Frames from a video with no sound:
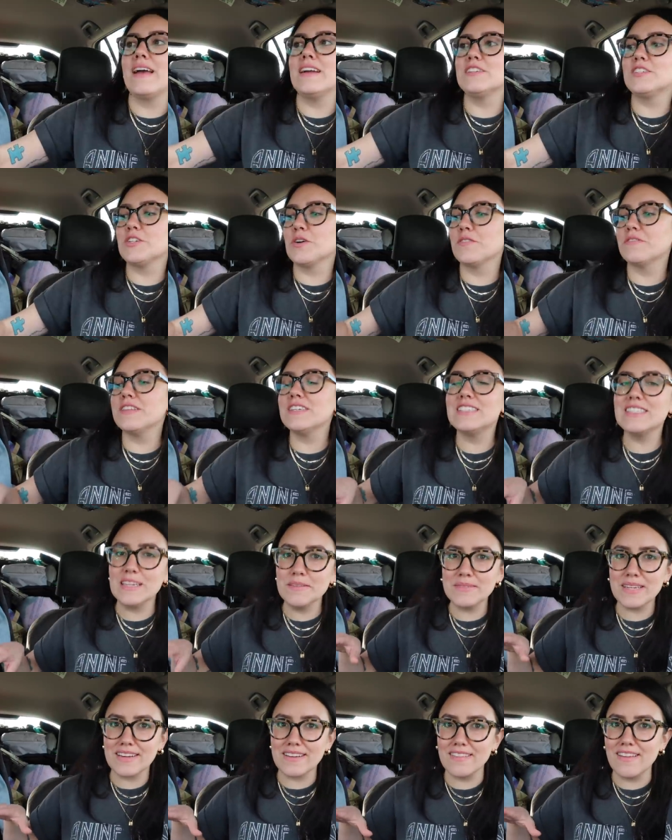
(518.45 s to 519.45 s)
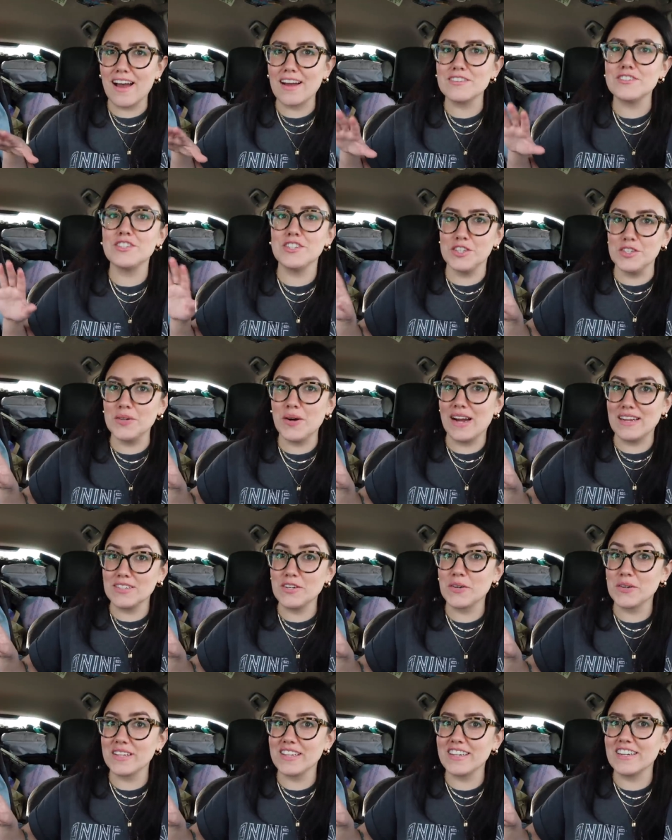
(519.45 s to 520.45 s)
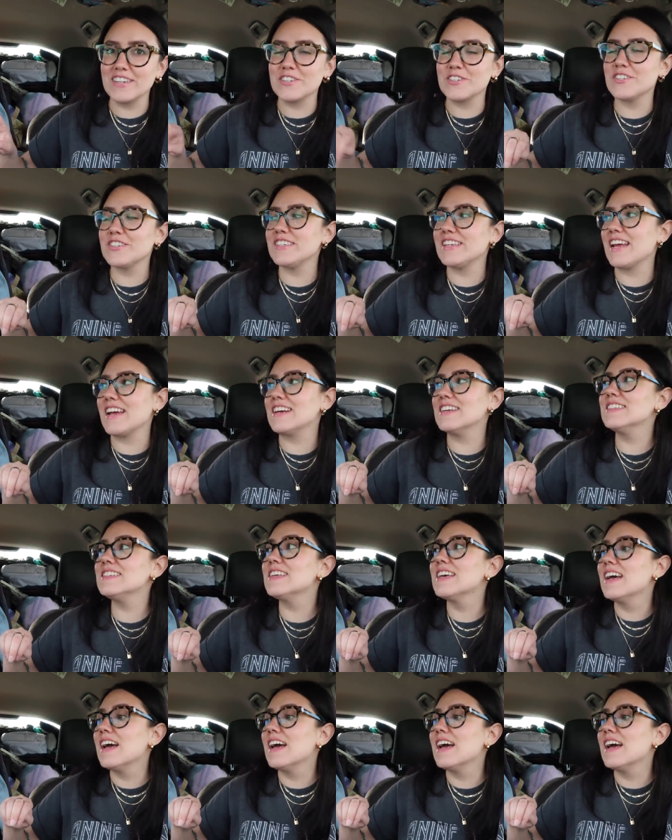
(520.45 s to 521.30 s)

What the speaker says: And so if this seems like a lot to you, I totally understand.